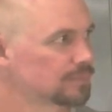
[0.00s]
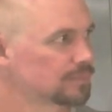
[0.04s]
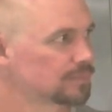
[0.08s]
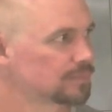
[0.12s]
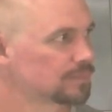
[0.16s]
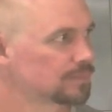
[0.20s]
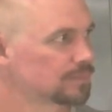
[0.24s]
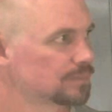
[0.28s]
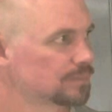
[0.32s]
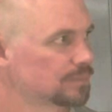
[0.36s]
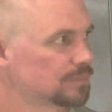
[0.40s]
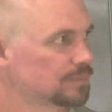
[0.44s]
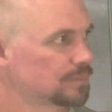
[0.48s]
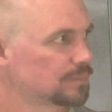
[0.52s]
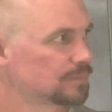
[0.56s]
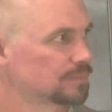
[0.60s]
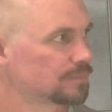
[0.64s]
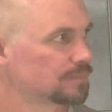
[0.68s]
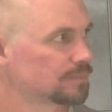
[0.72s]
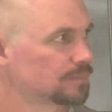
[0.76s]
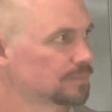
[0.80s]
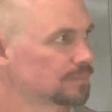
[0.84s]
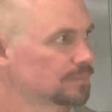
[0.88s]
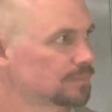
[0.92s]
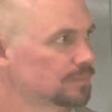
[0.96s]

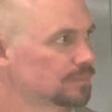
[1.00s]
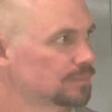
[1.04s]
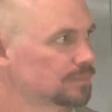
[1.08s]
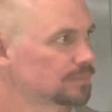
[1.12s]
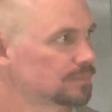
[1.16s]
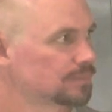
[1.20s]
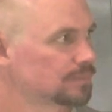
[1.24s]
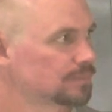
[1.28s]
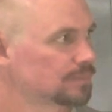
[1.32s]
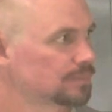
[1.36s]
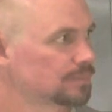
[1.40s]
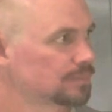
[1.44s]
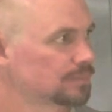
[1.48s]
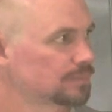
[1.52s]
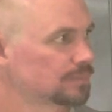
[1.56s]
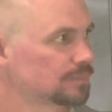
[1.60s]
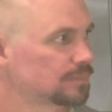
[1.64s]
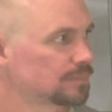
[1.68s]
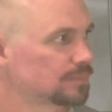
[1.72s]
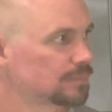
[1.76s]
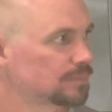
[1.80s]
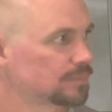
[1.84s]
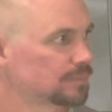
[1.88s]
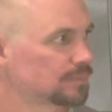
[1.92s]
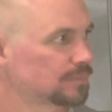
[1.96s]

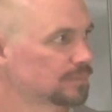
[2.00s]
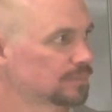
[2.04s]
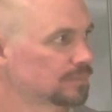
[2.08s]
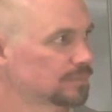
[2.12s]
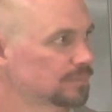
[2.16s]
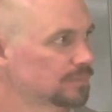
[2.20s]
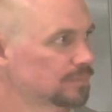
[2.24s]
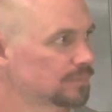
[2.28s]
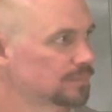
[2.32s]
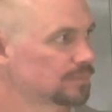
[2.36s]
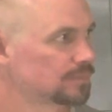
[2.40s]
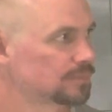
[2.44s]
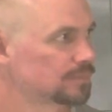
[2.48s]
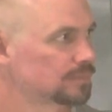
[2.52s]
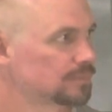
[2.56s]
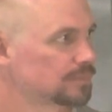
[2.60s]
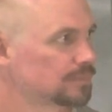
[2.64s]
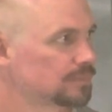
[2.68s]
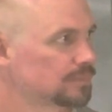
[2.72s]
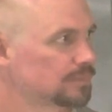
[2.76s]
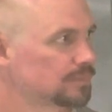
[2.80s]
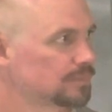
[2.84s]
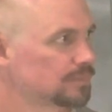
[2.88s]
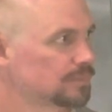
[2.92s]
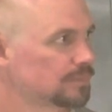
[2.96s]

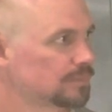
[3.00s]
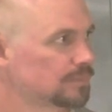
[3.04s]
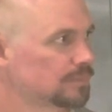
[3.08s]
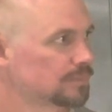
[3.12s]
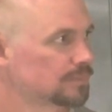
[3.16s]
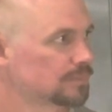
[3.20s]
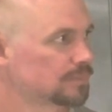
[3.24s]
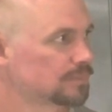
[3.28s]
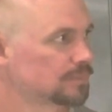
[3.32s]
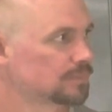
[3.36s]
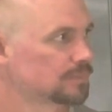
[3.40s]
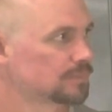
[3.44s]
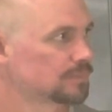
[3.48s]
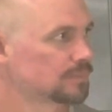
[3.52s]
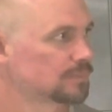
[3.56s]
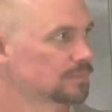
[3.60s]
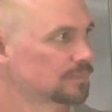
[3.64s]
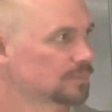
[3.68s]
(silent)